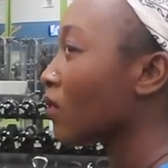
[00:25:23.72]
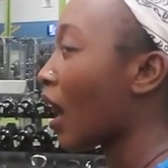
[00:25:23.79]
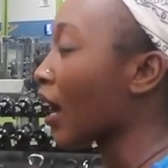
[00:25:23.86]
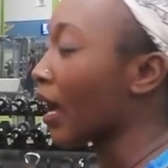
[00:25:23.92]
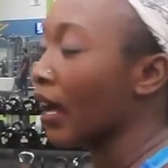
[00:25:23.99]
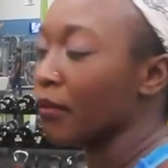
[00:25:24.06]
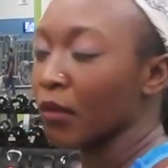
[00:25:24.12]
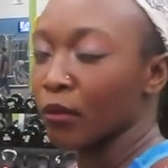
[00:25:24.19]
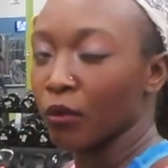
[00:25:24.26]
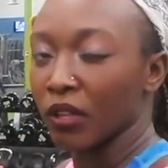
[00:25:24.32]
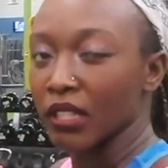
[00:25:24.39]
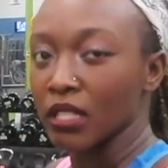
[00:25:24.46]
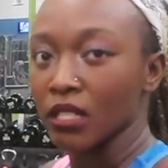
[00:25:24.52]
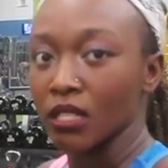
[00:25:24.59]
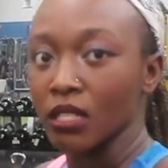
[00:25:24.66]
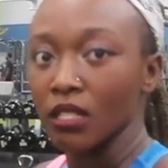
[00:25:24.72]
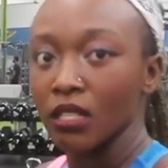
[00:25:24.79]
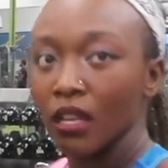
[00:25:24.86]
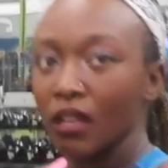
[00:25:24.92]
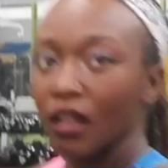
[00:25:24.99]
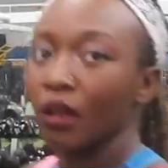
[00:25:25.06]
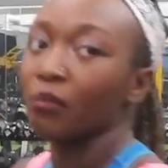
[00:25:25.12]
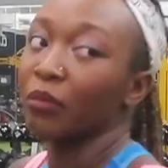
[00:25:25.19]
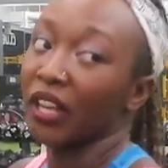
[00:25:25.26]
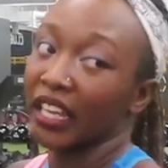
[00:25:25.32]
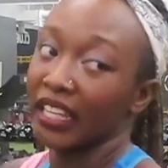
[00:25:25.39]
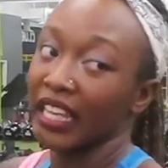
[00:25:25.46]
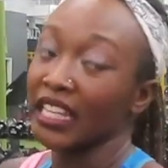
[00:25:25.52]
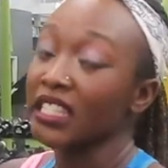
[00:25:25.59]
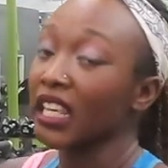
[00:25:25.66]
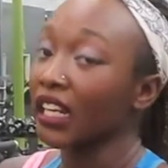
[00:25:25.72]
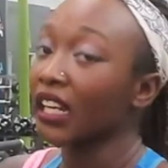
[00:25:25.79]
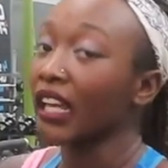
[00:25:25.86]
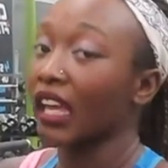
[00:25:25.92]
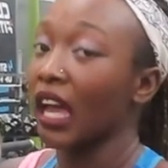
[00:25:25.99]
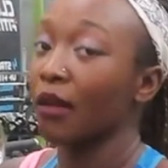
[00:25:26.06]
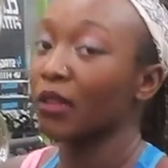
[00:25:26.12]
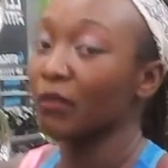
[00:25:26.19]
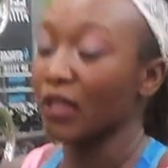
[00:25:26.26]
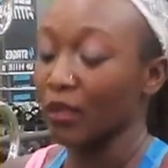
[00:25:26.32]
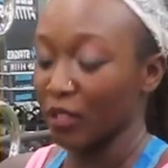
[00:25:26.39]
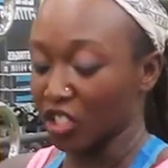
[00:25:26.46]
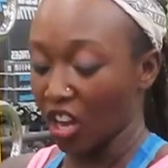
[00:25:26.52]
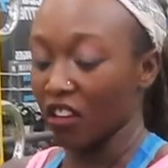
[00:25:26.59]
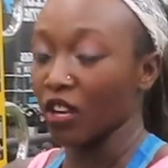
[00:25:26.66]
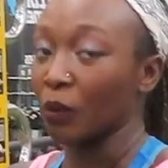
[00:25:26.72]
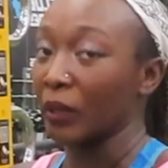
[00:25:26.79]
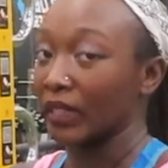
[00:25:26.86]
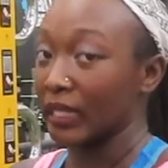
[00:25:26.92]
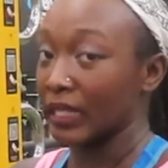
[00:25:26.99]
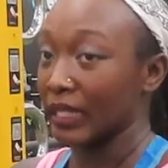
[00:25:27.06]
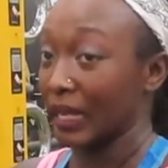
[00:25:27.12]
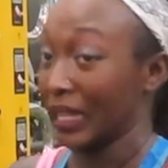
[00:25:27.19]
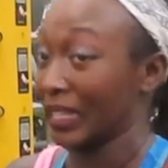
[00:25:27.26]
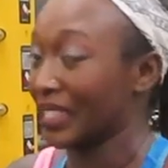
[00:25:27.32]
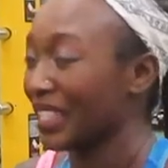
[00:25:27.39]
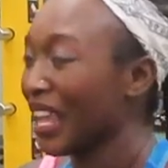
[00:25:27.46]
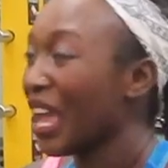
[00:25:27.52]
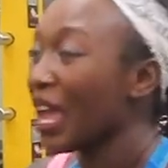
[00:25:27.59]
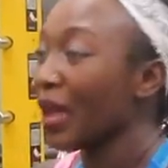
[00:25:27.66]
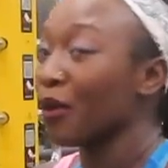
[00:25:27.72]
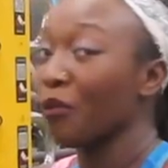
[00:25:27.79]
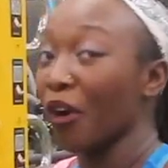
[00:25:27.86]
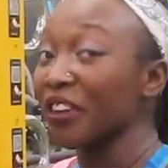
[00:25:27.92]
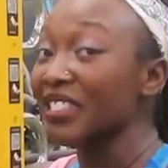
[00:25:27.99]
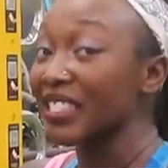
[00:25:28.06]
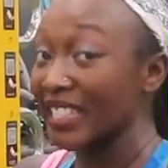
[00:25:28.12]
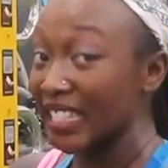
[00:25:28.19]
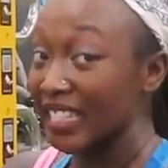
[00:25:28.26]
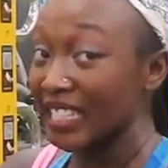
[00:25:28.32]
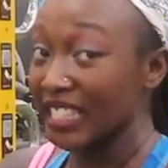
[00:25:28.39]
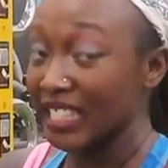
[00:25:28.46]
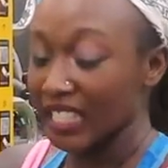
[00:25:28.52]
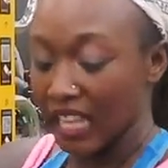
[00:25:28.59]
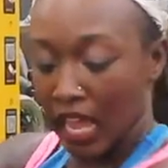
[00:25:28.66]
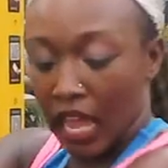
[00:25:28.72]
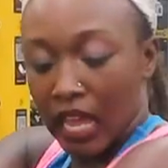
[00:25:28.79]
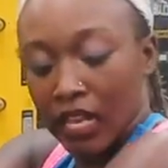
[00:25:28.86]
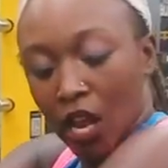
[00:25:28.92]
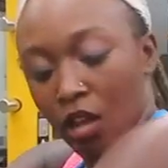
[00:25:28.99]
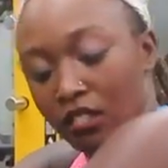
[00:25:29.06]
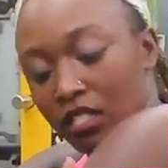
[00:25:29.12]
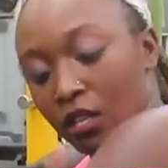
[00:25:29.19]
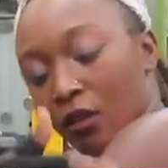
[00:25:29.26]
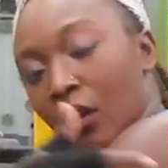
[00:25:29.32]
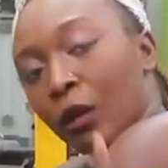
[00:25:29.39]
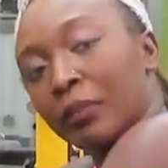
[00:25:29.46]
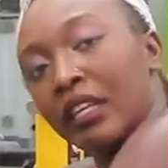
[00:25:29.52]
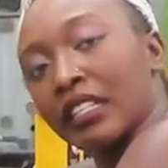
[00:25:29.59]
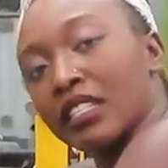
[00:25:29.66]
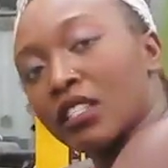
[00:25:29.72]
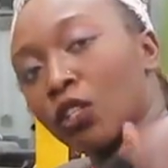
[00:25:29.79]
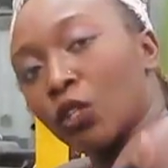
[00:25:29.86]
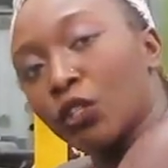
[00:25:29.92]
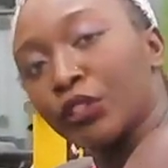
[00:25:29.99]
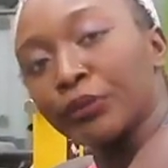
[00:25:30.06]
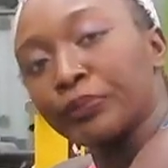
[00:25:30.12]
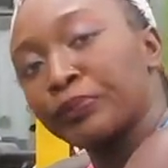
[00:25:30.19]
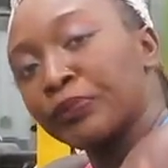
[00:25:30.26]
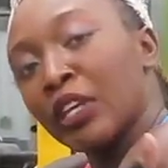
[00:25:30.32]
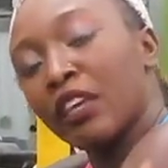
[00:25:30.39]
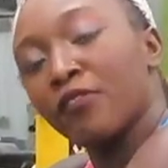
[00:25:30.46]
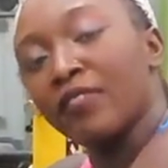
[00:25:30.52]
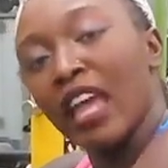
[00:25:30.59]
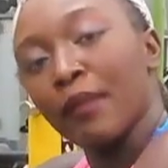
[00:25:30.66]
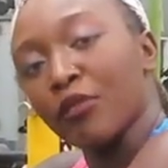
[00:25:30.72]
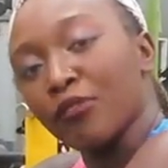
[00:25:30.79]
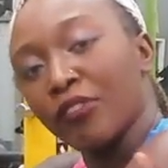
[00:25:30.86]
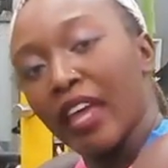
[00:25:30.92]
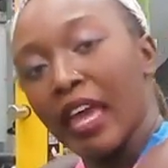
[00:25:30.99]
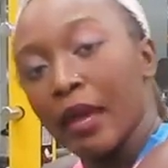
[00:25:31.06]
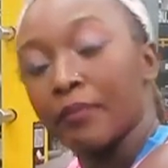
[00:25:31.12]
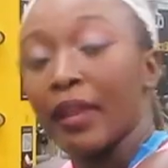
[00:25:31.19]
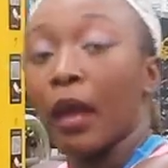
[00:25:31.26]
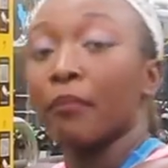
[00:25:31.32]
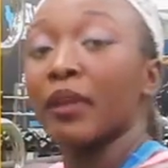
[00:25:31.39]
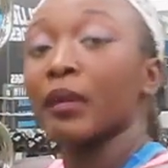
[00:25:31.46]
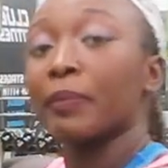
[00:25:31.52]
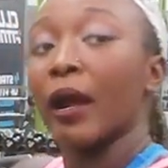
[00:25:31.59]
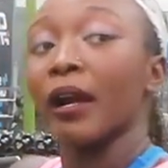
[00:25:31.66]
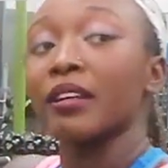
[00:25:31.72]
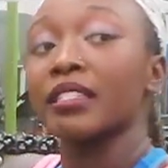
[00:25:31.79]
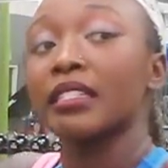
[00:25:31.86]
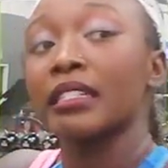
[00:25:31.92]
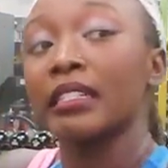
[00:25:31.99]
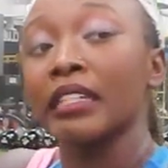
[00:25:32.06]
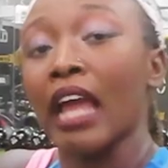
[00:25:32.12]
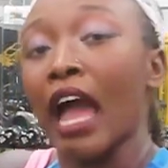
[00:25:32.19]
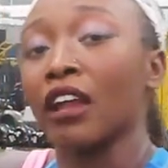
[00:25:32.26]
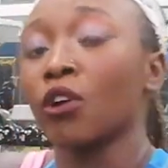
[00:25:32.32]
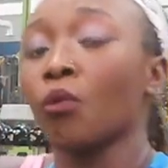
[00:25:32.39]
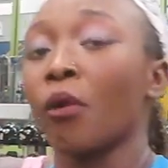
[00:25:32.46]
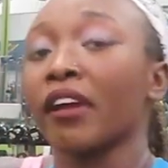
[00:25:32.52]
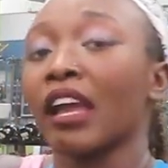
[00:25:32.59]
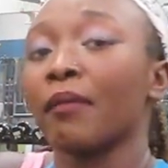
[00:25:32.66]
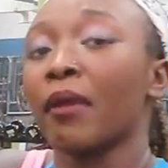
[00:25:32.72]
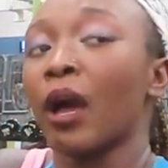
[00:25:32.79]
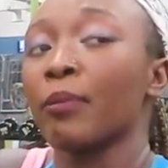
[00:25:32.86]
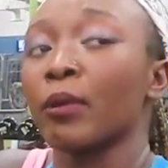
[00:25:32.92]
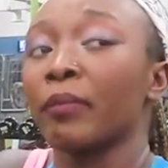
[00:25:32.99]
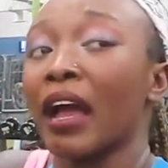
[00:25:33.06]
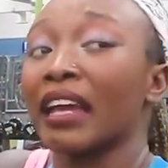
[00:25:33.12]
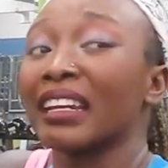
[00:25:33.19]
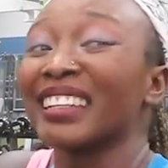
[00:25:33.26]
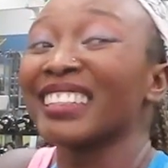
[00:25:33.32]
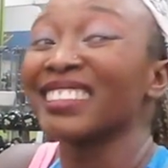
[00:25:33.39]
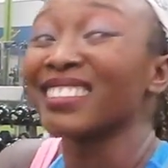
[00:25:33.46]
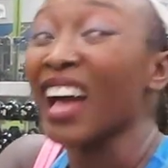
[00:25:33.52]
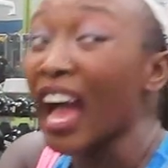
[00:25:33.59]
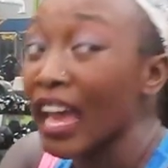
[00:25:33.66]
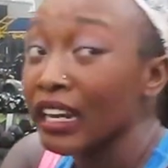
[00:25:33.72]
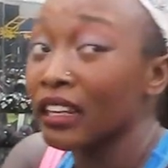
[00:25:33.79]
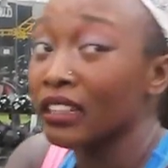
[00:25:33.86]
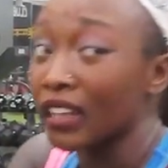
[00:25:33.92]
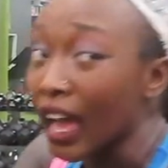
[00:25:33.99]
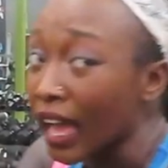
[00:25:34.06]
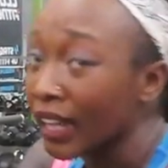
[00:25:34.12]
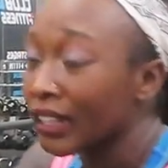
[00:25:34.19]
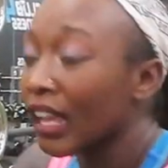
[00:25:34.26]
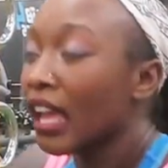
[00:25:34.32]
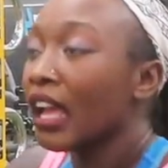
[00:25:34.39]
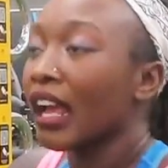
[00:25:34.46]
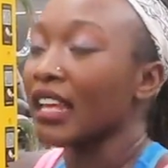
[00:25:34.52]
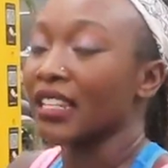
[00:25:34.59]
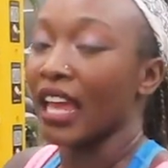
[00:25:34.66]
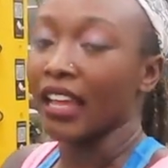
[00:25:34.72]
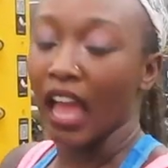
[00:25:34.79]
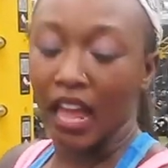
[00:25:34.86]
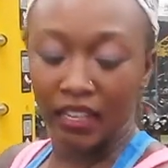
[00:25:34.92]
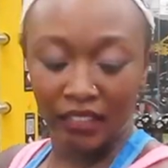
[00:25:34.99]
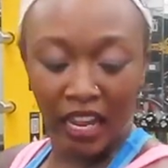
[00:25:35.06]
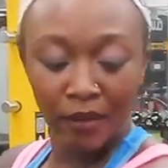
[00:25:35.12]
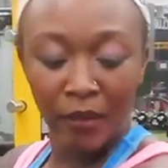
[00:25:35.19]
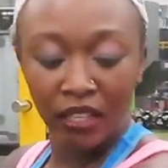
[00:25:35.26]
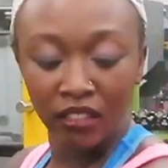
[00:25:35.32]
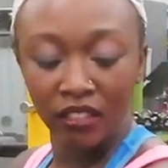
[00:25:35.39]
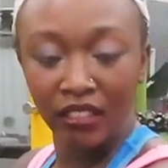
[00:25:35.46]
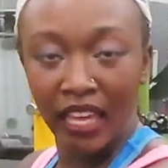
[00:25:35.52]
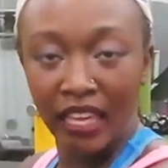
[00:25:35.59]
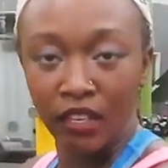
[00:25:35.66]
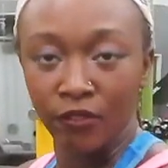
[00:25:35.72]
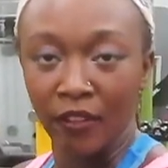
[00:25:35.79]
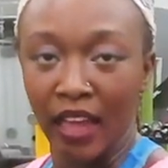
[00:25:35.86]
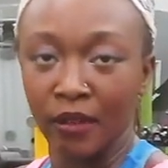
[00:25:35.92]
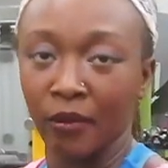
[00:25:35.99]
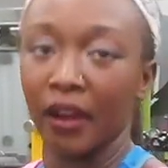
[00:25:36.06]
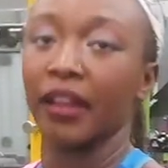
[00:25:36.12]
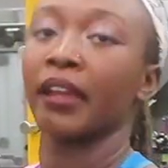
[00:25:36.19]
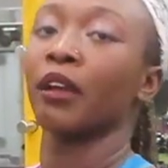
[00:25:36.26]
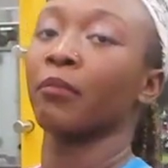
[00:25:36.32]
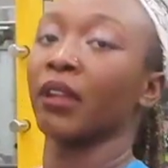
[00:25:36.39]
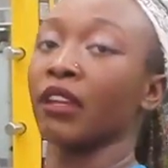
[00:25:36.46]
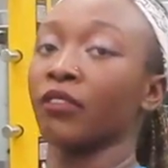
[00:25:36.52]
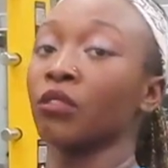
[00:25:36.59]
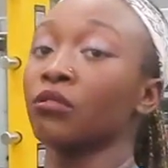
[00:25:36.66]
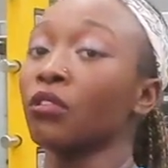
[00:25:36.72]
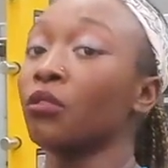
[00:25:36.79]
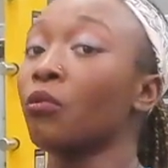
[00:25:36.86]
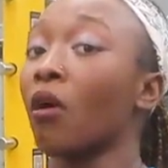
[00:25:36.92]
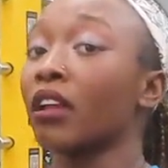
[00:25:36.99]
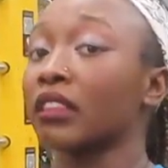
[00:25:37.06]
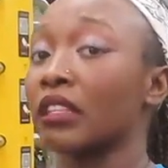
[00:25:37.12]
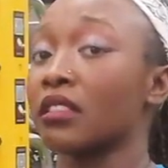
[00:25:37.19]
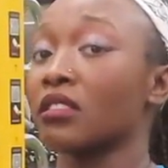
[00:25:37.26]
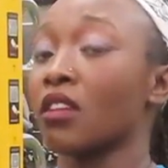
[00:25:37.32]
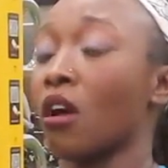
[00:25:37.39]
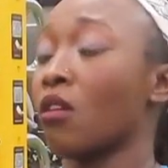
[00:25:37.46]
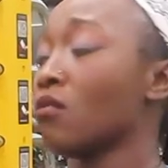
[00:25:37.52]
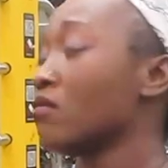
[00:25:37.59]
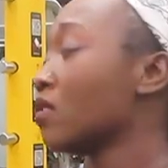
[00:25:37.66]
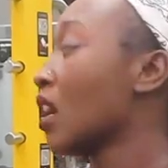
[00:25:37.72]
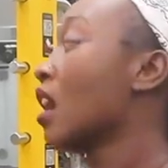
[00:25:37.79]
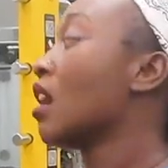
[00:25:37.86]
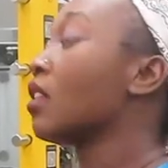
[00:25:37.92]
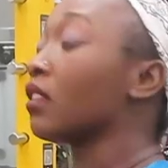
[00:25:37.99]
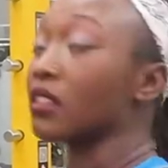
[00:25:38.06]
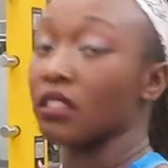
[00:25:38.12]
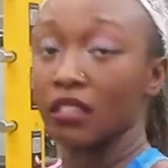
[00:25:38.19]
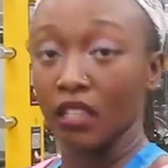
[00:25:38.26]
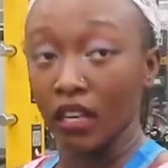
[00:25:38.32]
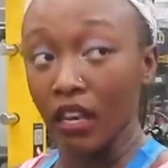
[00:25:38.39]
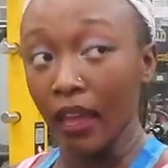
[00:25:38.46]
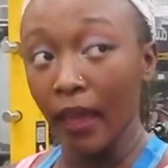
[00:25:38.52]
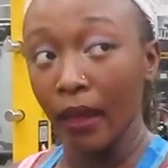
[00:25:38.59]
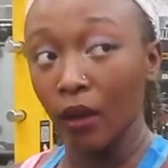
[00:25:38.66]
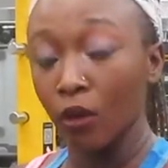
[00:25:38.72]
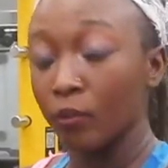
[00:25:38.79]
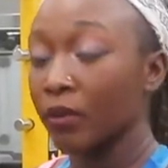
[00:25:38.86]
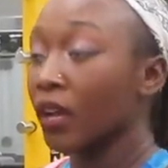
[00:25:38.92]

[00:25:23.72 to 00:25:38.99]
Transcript: I can't remember what this is. But it's gonna like come to me, but y'all know what this is. it works this and also help get this little flabby flab. Now me personally, I don't work out my upper body a lot a lot because I kind of like my little lady fat right here, but if you do want this tone, this is gonna help.